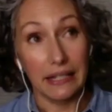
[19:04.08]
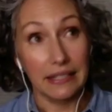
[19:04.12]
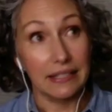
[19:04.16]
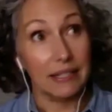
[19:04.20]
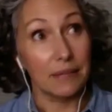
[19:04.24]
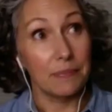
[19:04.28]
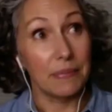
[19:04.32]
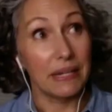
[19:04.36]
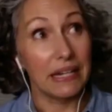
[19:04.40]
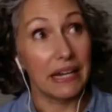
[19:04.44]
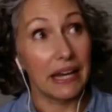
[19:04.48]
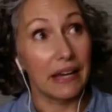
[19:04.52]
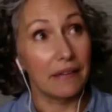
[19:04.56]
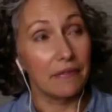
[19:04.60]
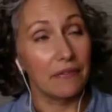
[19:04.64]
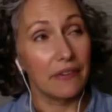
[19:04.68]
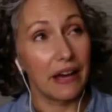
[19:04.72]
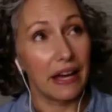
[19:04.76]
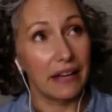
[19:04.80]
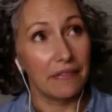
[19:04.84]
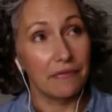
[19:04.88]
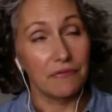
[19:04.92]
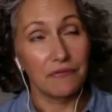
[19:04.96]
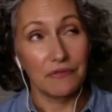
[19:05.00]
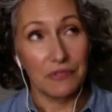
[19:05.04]
I mean, I'm,
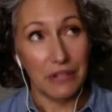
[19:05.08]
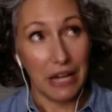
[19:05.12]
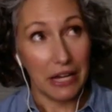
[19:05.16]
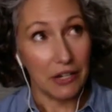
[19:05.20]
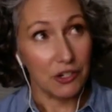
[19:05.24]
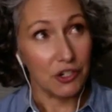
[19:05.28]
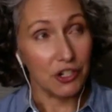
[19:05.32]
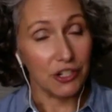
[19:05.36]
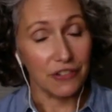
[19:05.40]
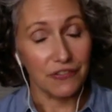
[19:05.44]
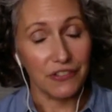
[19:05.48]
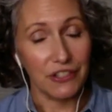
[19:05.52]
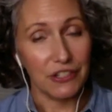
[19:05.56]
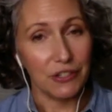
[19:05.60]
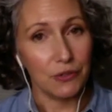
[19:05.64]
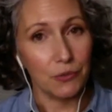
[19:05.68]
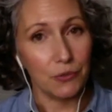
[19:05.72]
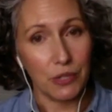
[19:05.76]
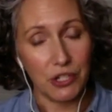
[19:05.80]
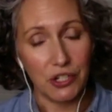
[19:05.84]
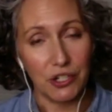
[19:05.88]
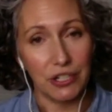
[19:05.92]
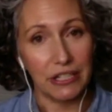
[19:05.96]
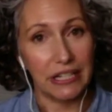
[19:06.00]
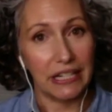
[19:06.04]
I'm not sure if this is what
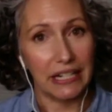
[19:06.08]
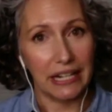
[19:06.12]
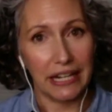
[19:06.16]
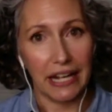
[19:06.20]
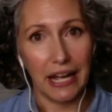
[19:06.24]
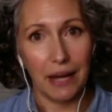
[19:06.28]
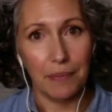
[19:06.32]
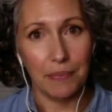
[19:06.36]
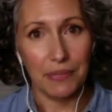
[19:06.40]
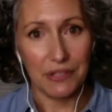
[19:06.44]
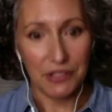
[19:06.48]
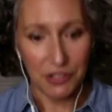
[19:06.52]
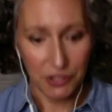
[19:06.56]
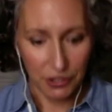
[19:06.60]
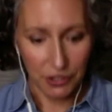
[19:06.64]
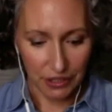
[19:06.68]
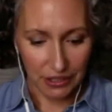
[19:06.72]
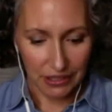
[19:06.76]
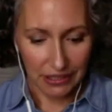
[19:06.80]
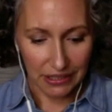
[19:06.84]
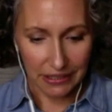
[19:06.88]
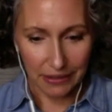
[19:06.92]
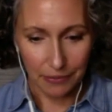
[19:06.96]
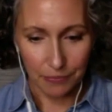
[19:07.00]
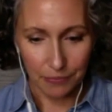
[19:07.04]
you're getting at, but
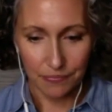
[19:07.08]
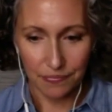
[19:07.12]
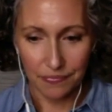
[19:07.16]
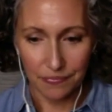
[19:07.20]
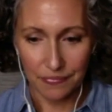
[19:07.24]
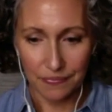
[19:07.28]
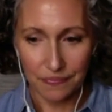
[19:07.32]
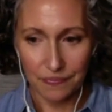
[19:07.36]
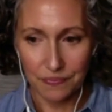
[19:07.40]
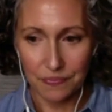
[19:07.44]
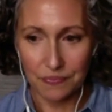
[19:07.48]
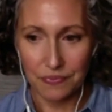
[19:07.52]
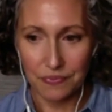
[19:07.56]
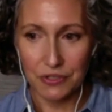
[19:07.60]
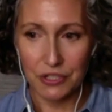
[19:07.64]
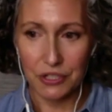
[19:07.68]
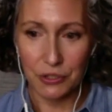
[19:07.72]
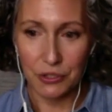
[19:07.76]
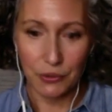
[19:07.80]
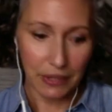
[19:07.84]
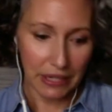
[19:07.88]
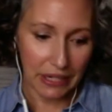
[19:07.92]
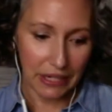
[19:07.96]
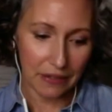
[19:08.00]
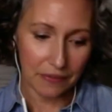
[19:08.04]
certainly
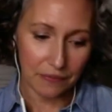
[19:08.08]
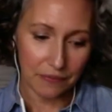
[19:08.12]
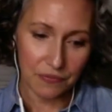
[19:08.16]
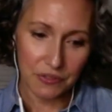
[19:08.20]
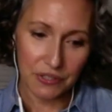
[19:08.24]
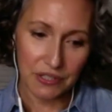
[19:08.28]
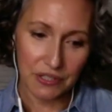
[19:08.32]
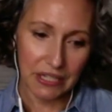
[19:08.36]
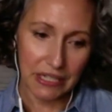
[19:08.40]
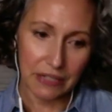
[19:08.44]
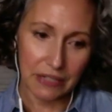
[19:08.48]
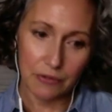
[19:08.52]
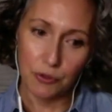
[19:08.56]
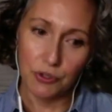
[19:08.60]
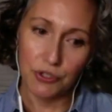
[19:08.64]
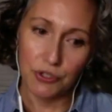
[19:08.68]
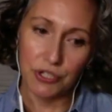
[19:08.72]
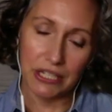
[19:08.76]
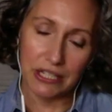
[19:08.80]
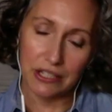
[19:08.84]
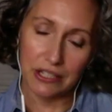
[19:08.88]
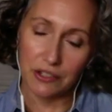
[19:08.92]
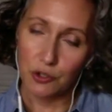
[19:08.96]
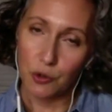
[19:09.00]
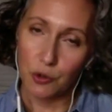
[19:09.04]
doing a skin
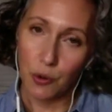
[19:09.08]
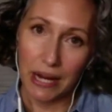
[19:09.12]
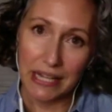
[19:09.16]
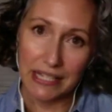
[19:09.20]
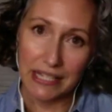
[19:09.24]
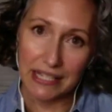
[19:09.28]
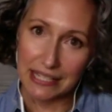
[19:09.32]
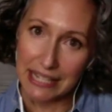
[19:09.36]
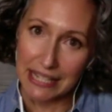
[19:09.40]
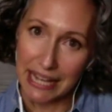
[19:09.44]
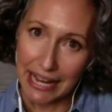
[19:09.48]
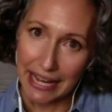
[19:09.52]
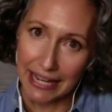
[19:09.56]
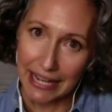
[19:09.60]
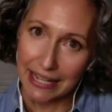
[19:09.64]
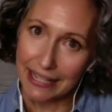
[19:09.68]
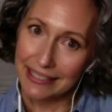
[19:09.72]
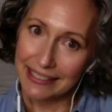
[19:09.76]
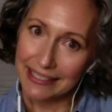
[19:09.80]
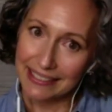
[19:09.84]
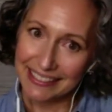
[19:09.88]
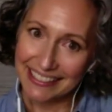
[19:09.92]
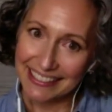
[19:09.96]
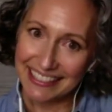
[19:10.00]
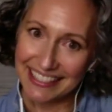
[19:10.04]
routine twice a day
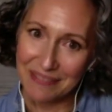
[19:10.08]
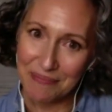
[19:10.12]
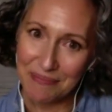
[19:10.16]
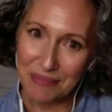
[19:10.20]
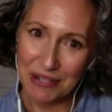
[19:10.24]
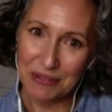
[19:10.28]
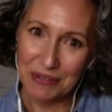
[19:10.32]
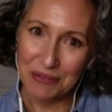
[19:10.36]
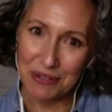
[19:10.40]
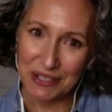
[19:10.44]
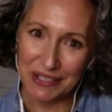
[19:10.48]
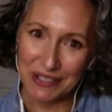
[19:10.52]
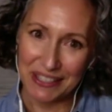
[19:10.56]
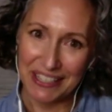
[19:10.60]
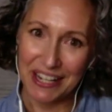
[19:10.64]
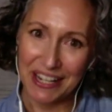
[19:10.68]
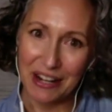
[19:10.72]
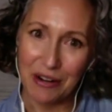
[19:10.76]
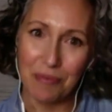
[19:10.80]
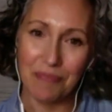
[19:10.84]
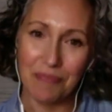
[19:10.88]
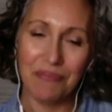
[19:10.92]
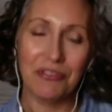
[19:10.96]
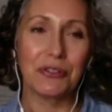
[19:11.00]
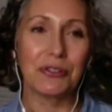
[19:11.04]
can mm-hmm. be really
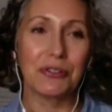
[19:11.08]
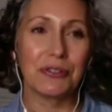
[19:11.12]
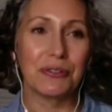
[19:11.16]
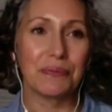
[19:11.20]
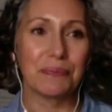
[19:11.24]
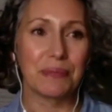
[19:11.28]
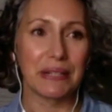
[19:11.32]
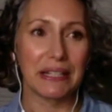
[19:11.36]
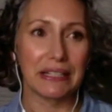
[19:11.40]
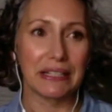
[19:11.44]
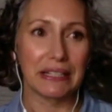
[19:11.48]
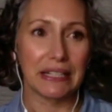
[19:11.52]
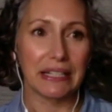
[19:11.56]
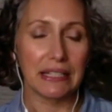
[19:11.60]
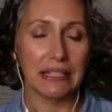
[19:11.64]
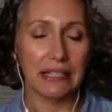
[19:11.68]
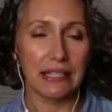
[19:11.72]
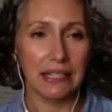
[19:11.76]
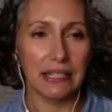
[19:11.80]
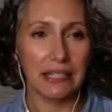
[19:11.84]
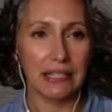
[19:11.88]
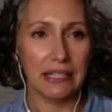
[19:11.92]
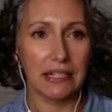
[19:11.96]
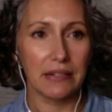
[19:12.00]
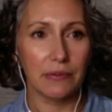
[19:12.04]
helpful, being
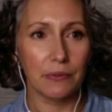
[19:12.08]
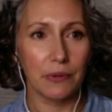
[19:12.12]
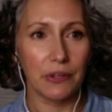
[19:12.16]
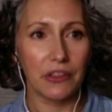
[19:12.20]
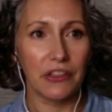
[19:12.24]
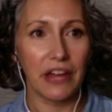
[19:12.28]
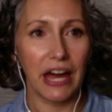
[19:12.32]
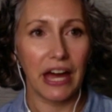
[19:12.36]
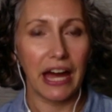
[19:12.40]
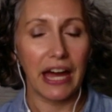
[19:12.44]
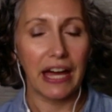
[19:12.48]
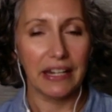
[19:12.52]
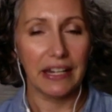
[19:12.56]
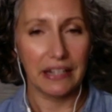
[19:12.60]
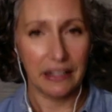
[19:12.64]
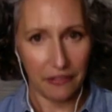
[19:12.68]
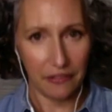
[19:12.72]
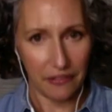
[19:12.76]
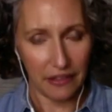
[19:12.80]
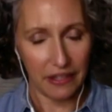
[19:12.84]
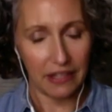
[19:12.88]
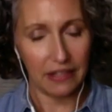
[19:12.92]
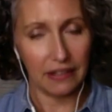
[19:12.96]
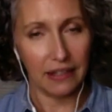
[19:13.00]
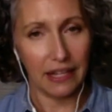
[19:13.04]
consistent with that. And
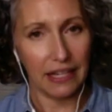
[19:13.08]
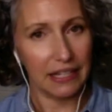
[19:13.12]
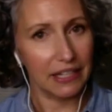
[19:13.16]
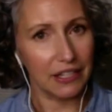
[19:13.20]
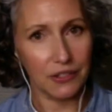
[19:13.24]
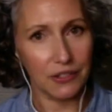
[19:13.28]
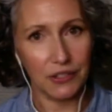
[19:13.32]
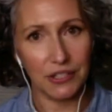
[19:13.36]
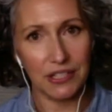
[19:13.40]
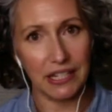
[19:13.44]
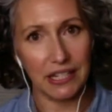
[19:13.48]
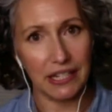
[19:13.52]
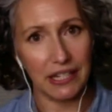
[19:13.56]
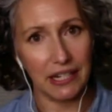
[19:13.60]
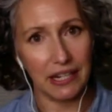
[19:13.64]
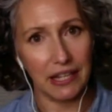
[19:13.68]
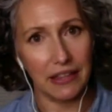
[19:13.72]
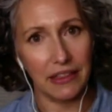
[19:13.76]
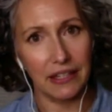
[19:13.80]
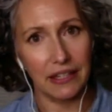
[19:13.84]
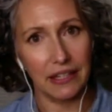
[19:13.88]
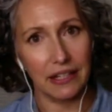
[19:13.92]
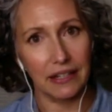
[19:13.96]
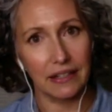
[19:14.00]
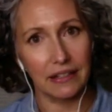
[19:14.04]
then, like you said, I
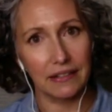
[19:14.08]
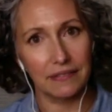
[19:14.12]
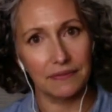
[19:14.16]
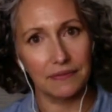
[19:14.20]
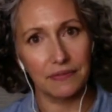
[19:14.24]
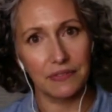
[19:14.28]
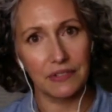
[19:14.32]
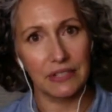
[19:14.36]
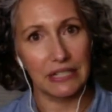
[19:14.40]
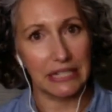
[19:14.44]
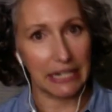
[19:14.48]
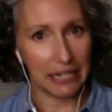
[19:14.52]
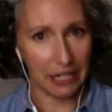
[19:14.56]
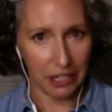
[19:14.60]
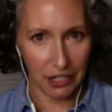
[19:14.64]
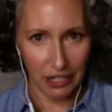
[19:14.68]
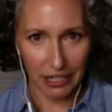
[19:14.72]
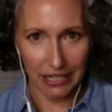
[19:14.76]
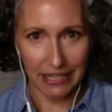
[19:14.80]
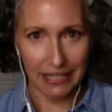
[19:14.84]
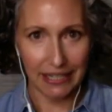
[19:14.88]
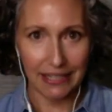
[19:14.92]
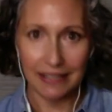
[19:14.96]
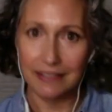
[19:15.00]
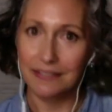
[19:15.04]
think
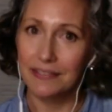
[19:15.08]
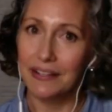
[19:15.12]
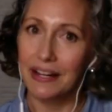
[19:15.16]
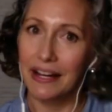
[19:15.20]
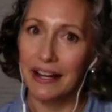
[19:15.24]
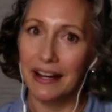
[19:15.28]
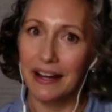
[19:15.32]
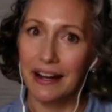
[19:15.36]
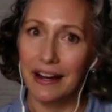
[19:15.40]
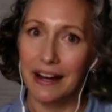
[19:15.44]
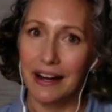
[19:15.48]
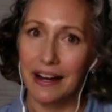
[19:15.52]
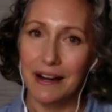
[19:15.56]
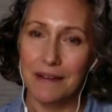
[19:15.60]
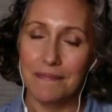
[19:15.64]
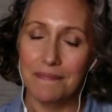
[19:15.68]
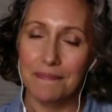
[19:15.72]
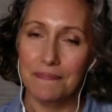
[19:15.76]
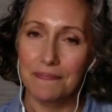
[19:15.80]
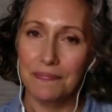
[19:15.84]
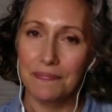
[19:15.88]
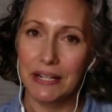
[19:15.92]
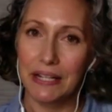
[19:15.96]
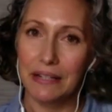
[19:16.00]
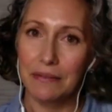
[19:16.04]
dairy
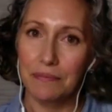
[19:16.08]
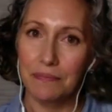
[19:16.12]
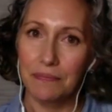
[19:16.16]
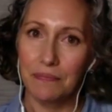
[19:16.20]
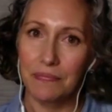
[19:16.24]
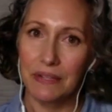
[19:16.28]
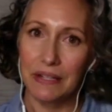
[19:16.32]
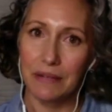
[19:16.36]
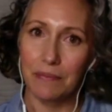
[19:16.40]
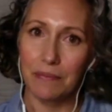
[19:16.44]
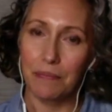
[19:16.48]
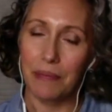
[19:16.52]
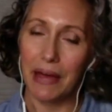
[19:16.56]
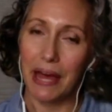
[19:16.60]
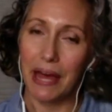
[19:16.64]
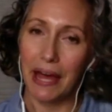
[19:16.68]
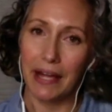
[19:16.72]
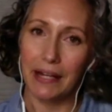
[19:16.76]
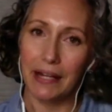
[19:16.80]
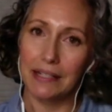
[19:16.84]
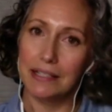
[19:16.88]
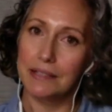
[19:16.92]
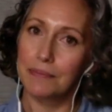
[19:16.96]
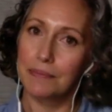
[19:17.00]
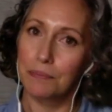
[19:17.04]
um, can
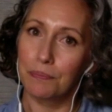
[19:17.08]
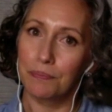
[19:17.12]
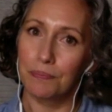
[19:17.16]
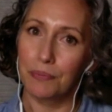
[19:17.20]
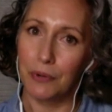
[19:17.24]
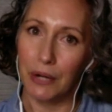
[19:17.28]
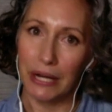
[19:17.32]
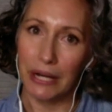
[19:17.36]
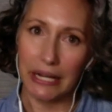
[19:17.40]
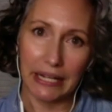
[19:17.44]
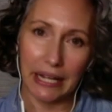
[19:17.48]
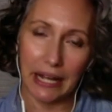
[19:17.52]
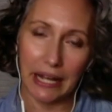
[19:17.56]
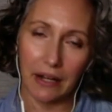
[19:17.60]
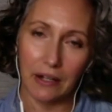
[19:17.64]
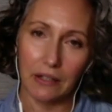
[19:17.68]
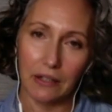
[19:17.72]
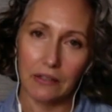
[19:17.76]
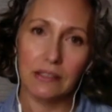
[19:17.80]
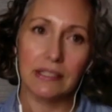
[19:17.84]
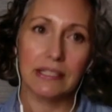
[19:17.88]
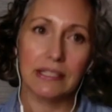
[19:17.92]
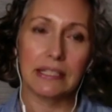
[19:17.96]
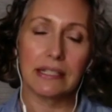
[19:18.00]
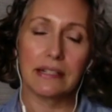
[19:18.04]
impact
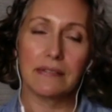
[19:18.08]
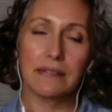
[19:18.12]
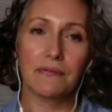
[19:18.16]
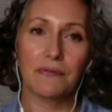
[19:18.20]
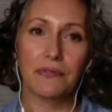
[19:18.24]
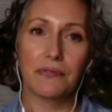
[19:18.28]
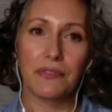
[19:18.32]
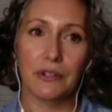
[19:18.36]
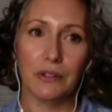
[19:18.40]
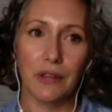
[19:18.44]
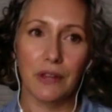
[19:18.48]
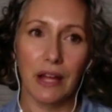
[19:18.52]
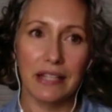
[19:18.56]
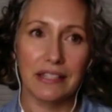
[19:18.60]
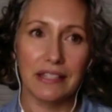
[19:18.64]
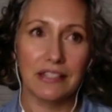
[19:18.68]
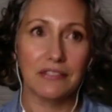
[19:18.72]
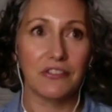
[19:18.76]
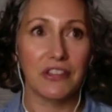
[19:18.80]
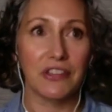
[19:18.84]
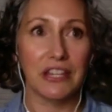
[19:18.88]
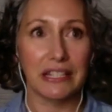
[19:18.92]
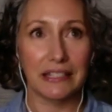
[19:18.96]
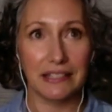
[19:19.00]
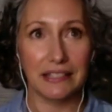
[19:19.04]
breakouts, and there are lots
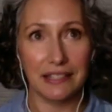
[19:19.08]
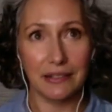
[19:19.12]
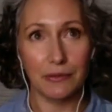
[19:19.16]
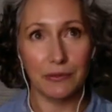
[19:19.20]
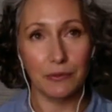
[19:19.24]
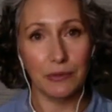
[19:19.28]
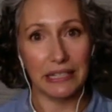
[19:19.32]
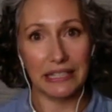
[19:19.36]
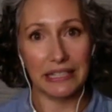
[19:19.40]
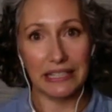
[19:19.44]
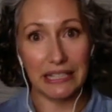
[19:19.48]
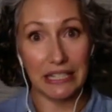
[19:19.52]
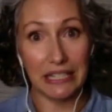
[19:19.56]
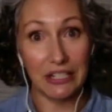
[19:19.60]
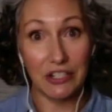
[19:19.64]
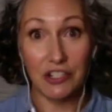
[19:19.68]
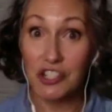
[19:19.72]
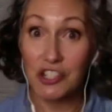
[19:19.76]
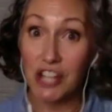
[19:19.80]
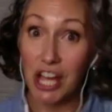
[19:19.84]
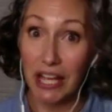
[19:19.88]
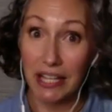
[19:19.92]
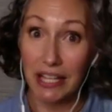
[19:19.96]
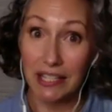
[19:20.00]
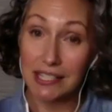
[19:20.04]
of things that we can
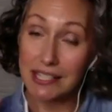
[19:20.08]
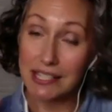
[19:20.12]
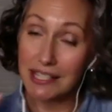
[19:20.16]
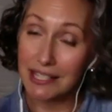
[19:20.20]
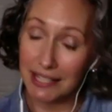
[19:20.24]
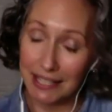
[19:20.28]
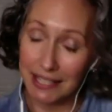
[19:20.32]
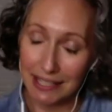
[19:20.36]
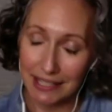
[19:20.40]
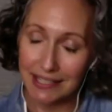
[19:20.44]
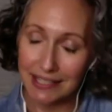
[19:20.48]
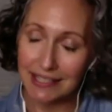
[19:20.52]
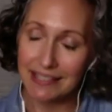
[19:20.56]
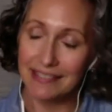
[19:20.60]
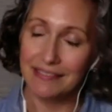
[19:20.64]
ingest that, right.